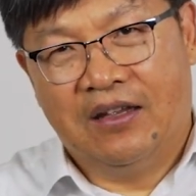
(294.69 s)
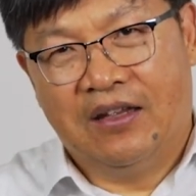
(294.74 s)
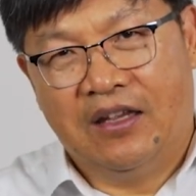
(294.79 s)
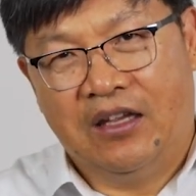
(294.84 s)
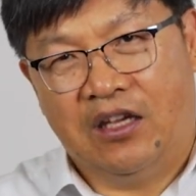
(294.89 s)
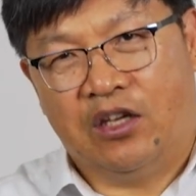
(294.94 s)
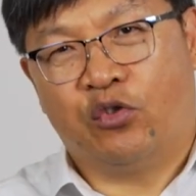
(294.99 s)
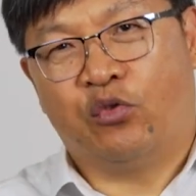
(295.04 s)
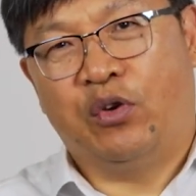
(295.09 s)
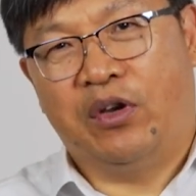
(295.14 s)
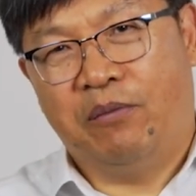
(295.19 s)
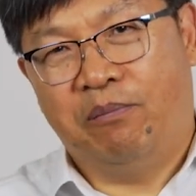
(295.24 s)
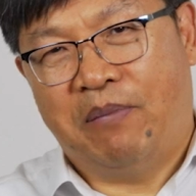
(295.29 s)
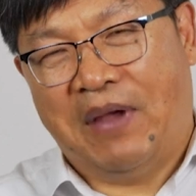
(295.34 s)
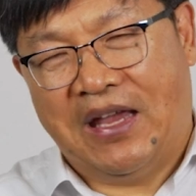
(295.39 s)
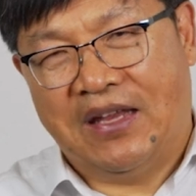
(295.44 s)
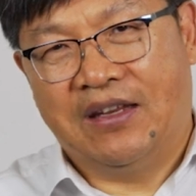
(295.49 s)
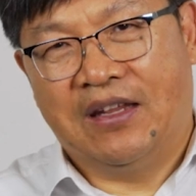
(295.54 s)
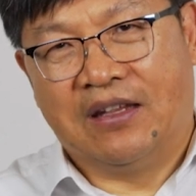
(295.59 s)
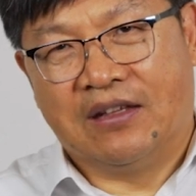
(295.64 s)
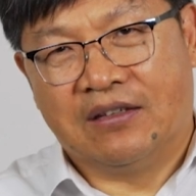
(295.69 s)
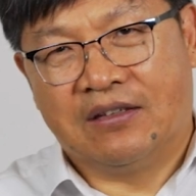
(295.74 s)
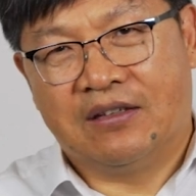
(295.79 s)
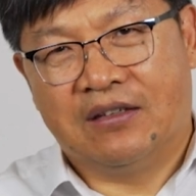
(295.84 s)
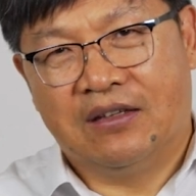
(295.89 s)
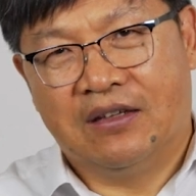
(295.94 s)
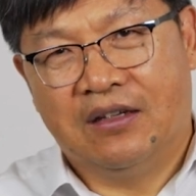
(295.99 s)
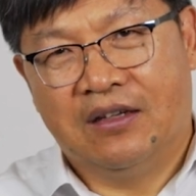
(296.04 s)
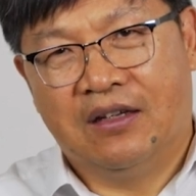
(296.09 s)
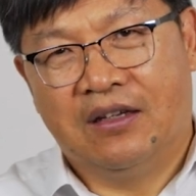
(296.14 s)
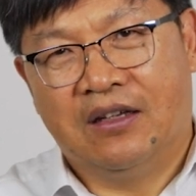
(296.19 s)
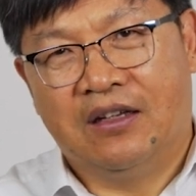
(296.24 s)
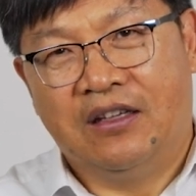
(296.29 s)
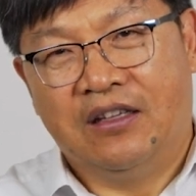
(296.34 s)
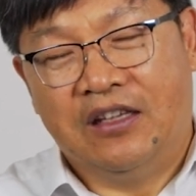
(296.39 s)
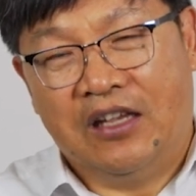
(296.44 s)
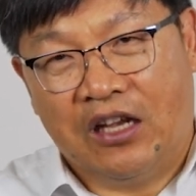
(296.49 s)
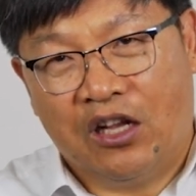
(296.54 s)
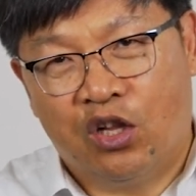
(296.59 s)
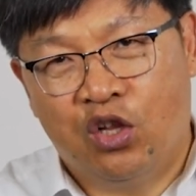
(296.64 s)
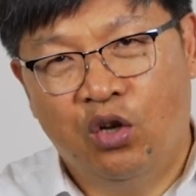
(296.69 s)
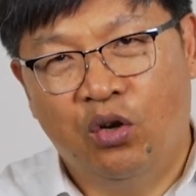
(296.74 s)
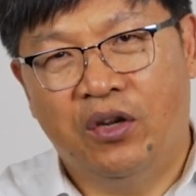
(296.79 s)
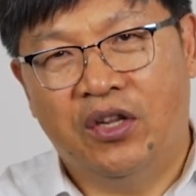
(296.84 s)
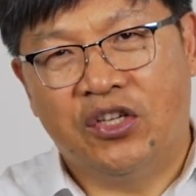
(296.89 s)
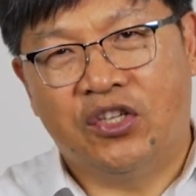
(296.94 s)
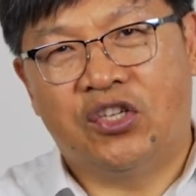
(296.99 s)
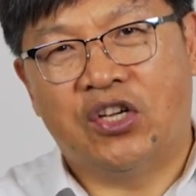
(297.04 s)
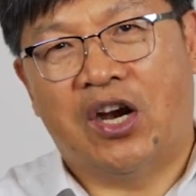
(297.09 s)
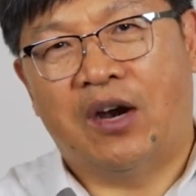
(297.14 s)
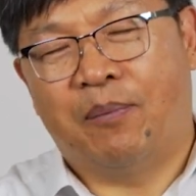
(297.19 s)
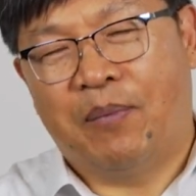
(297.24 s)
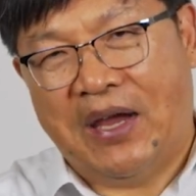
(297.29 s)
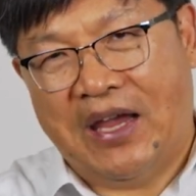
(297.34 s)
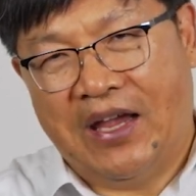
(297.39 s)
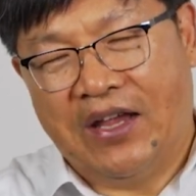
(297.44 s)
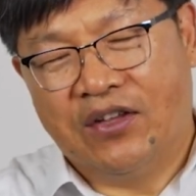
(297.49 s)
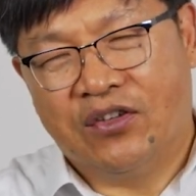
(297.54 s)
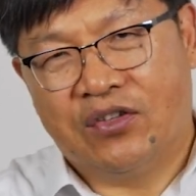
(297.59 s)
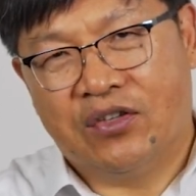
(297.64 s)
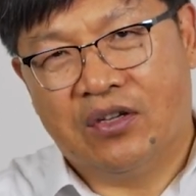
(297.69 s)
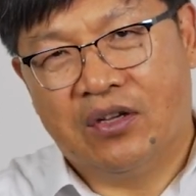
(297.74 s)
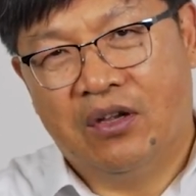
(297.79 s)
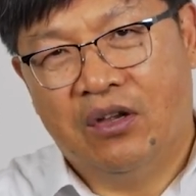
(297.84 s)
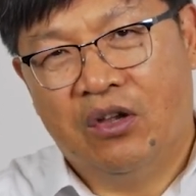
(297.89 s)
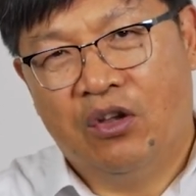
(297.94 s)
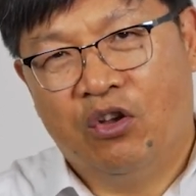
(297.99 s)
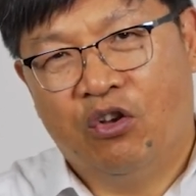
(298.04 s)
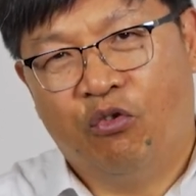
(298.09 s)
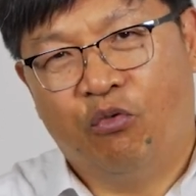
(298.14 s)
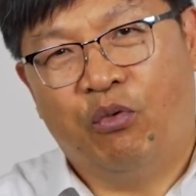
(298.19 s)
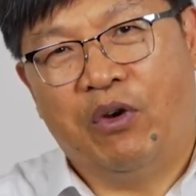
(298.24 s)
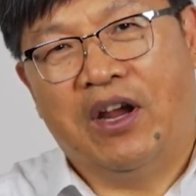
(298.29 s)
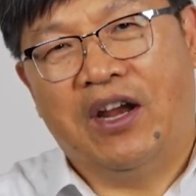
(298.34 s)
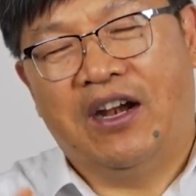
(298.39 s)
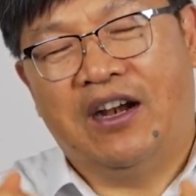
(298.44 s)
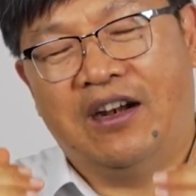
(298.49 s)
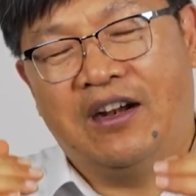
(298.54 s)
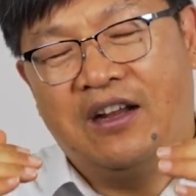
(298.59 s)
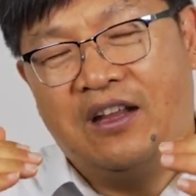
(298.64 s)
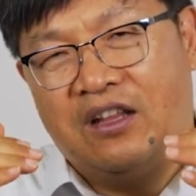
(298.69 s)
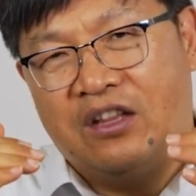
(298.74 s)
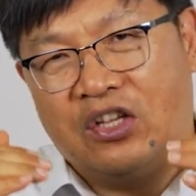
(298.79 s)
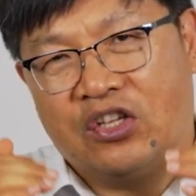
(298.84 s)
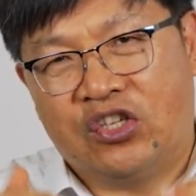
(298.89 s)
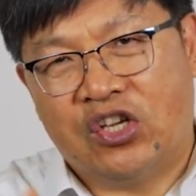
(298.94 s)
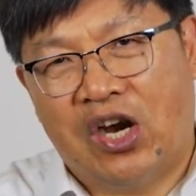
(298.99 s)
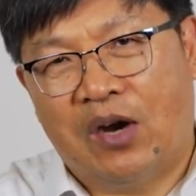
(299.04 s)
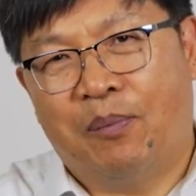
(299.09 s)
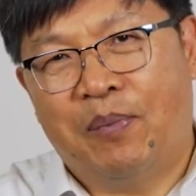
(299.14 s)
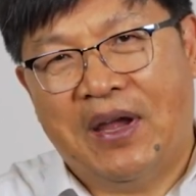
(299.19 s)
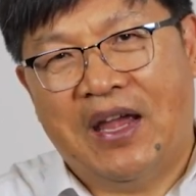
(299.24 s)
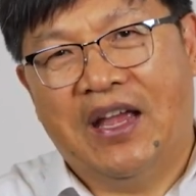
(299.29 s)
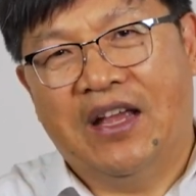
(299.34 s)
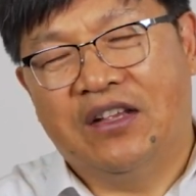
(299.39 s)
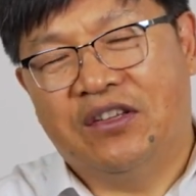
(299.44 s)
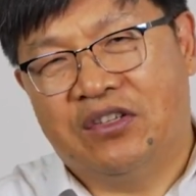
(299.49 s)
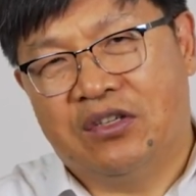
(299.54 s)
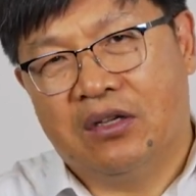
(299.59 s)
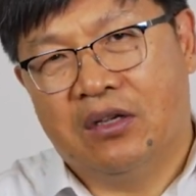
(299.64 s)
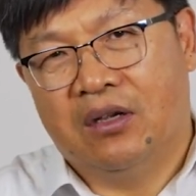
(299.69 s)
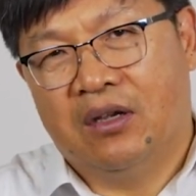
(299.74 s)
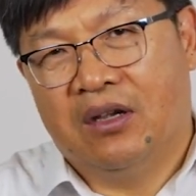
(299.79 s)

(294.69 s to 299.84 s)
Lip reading: extreme bendings, including sharp edge, where the sharp edge